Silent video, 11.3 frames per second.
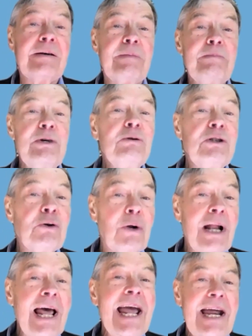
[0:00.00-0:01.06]

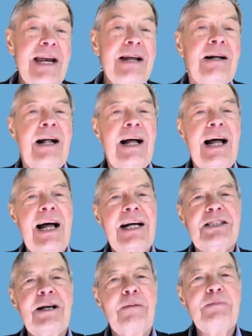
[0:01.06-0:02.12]
mutual aid as
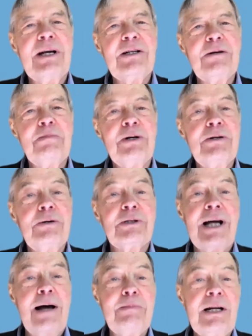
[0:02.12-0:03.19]
something to produce
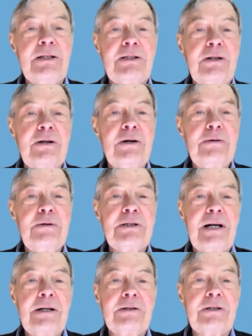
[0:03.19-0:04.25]
happiness and good
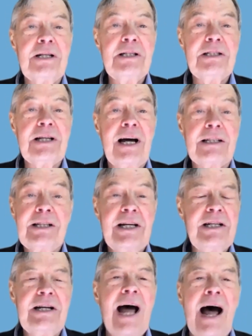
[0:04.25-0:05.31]
results. And I
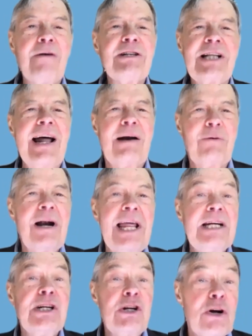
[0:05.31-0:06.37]
said, how does that
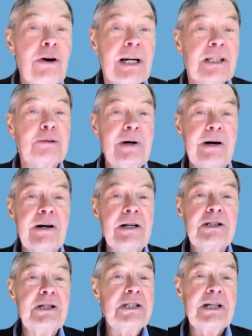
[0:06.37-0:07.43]
relate to your experience?
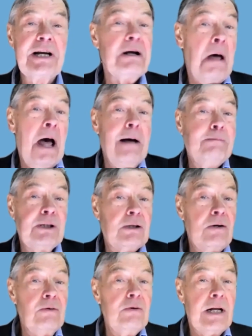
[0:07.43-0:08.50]
He said,
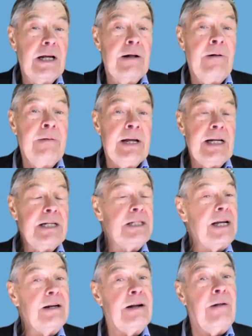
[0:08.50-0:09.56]
absolutely. He
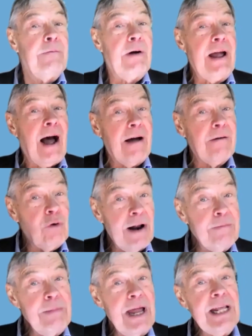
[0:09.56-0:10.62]
said, I've
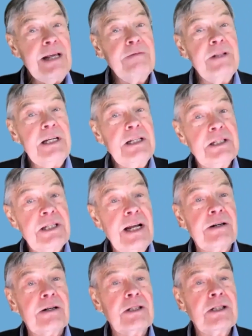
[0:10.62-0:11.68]
run many of these
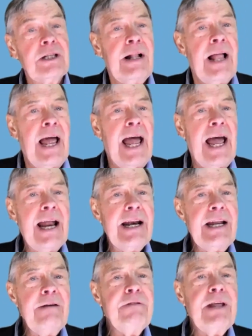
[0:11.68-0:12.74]
centers, and
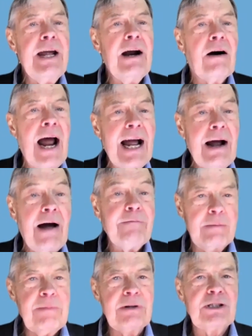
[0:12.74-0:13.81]
if they are, I'm
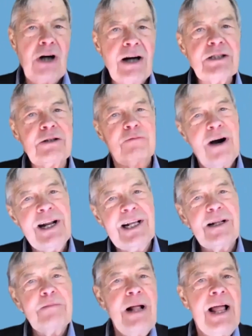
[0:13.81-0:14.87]
in charge of running
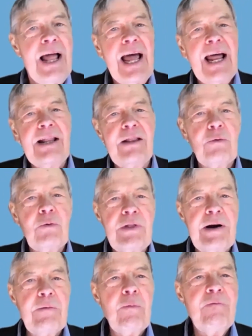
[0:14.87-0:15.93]
them, and
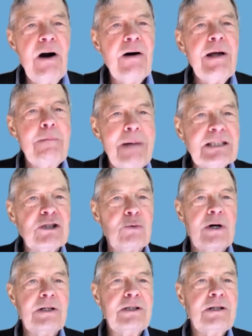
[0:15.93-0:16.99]
their very best
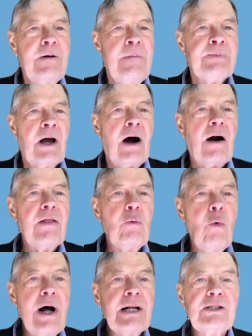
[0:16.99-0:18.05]
ones are the
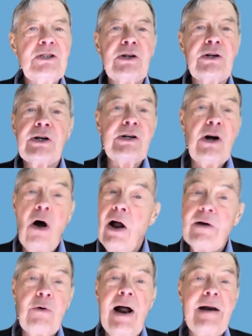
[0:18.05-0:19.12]
ones that are
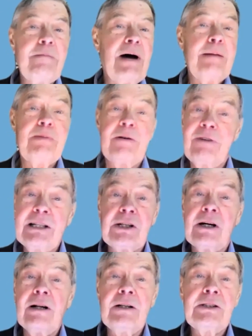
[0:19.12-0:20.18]
not run by
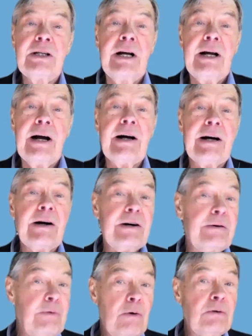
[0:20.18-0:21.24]
professionals,
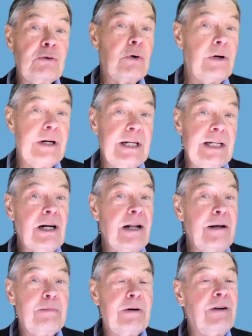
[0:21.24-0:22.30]
or those who are
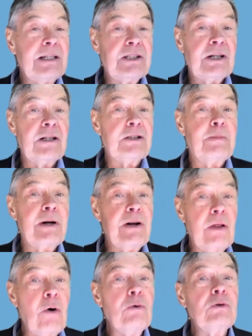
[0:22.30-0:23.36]
initially professionals, but
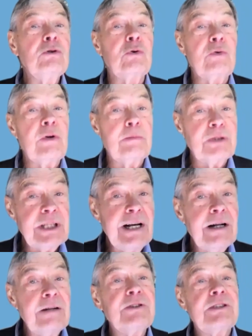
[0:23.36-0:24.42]
those who
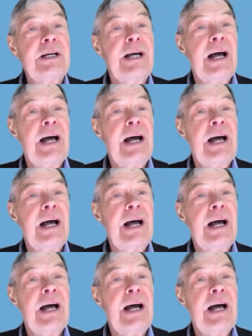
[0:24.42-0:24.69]
themselves